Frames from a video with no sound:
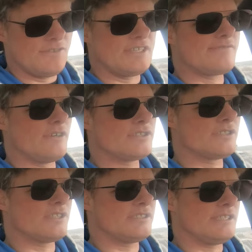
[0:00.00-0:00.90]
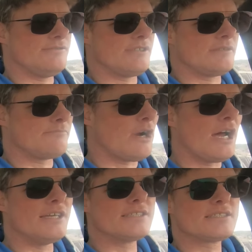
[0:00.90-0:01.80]
this version considering the
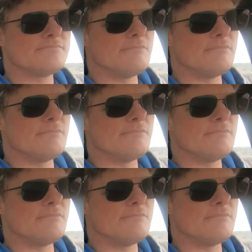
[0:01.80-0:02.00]
price,